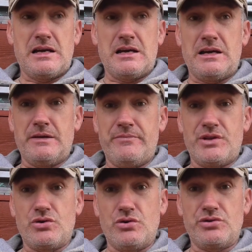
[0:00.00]
um,
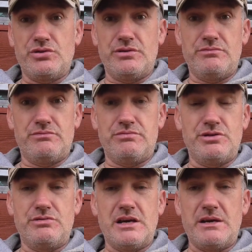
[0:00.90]
the cooker,
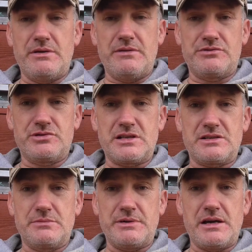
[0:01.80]
you name it. I've just had
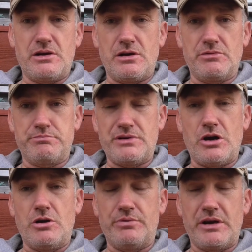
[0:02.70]
to buy all,
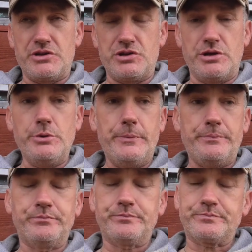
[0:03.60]
all brand new.
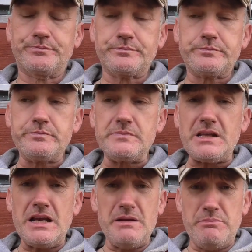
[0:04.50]

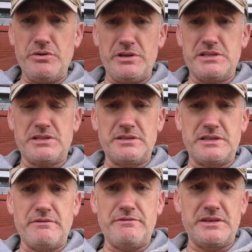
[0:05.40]
And I put these
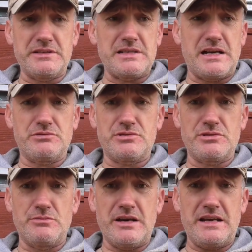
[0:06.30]
goddamn things down
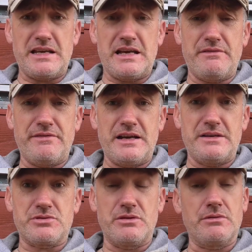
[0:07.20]
somewhere. and I can't find
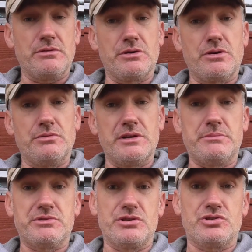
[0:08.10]
them, so I'm going to go
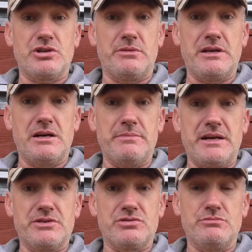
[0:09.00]
Nipsit shop now and
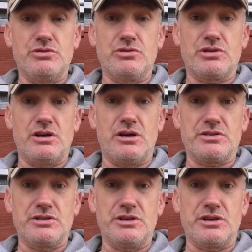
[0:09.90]
buy some more
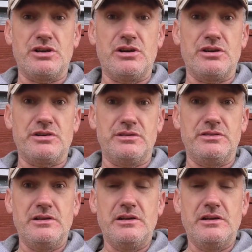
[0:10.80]
corks and a corker.